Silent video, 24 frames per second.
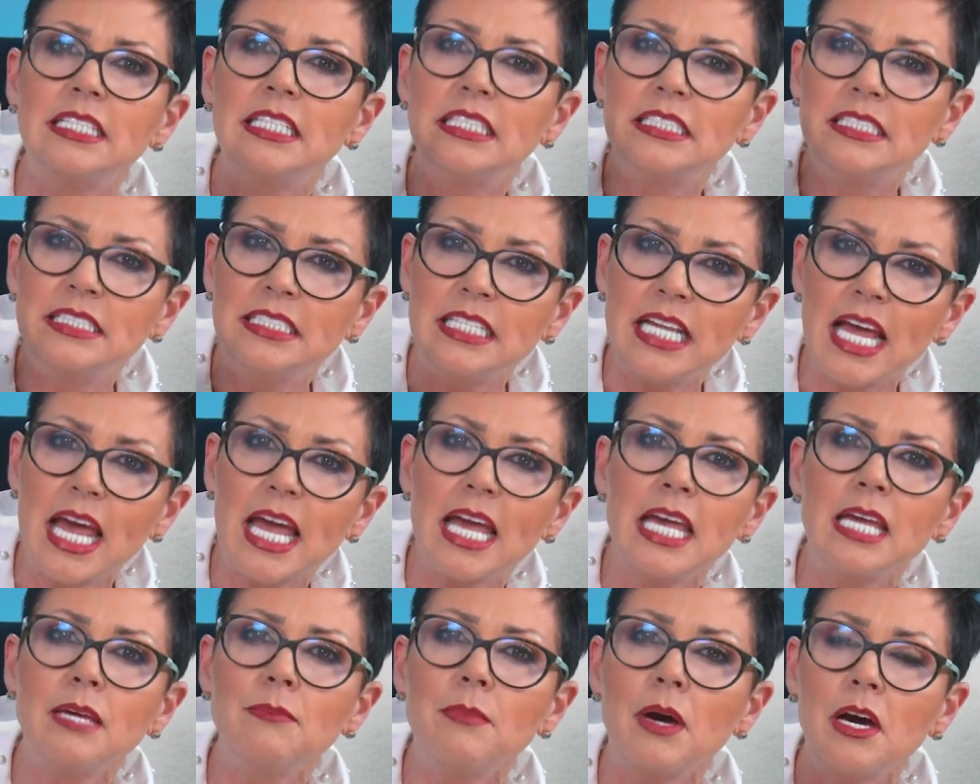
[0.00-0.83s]
the
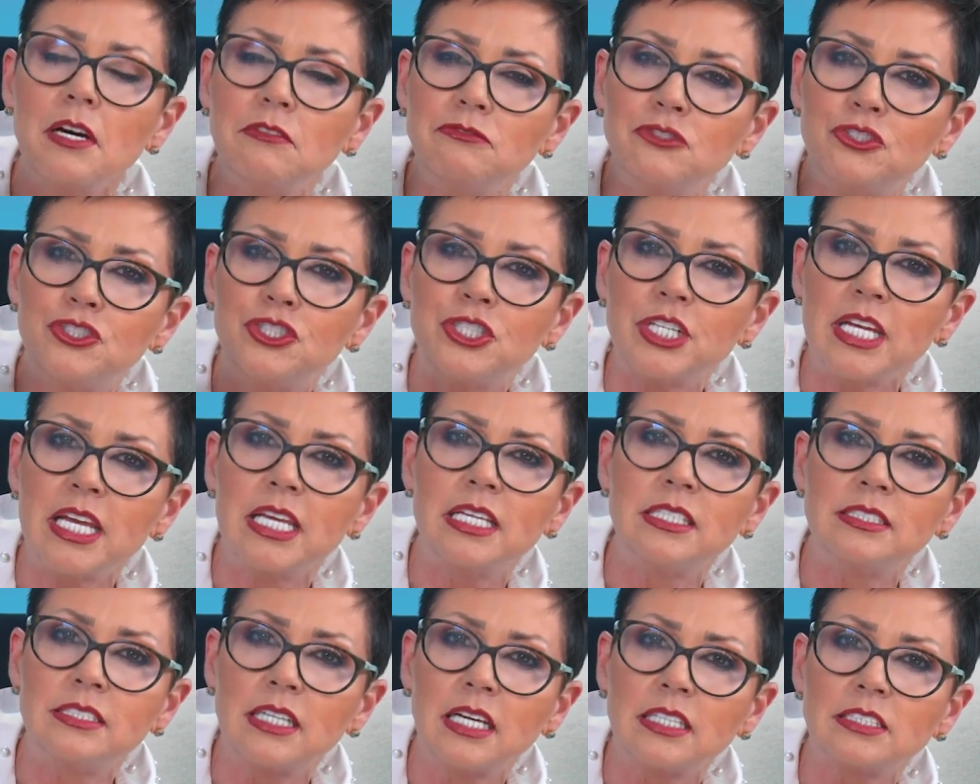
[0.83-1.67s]
name of
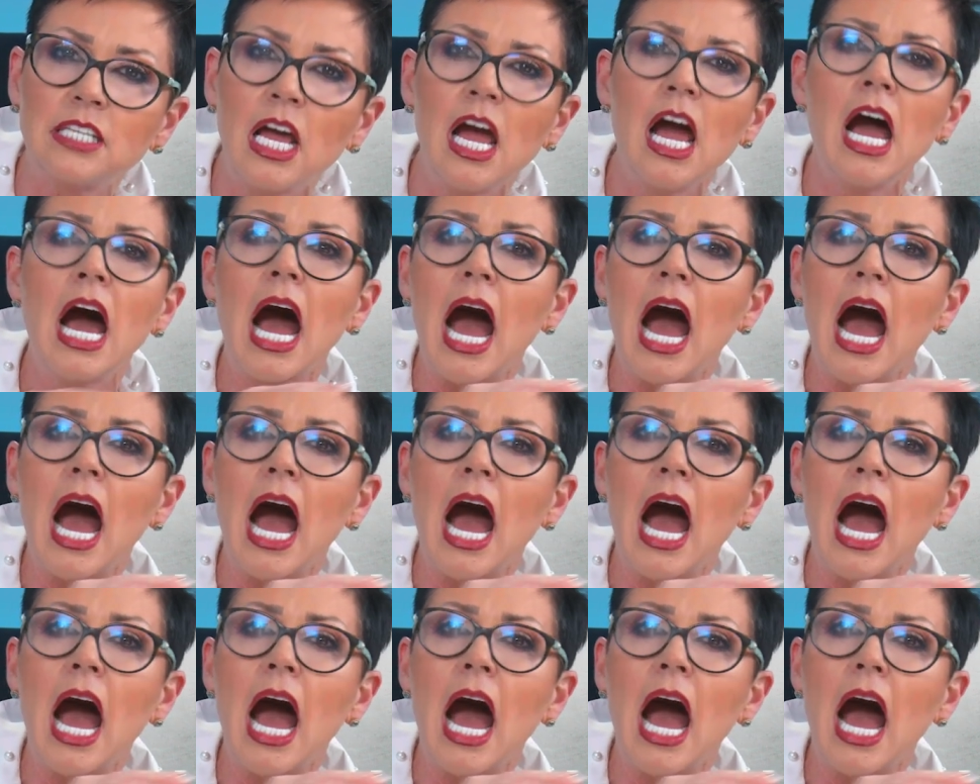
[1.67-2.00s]
Jesus.